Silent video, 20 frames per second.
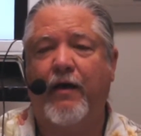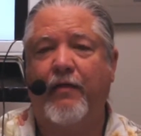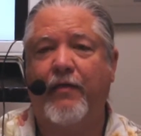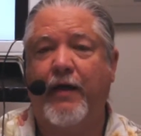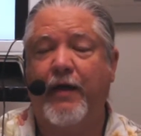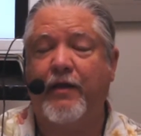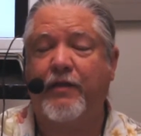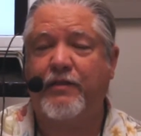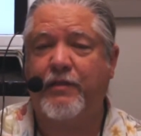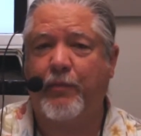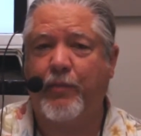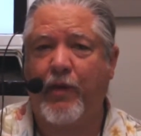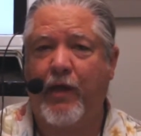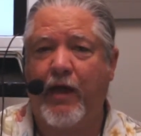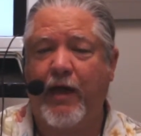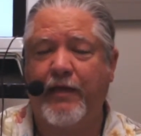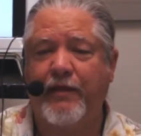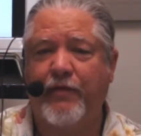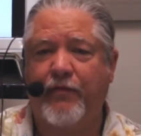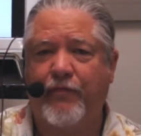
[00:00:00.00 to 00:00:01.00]
They
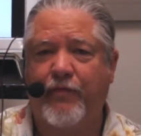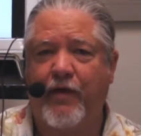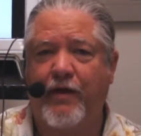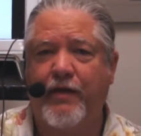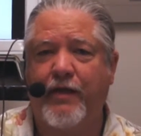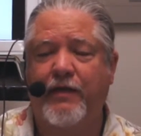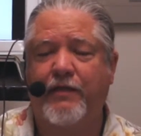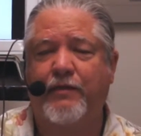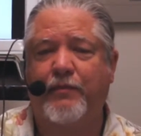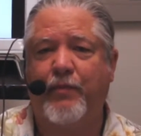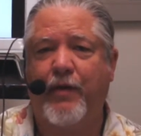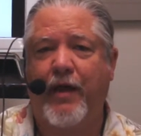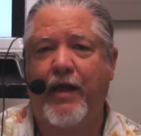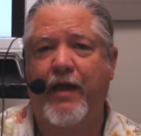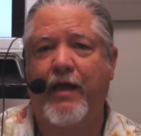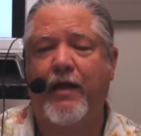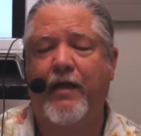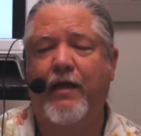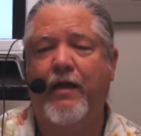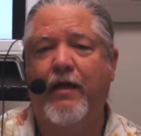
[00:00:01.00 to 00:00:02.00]
supplied the funding to
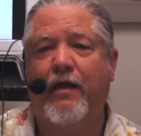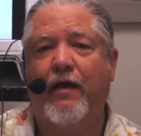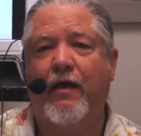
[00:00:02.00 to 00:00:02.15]
pay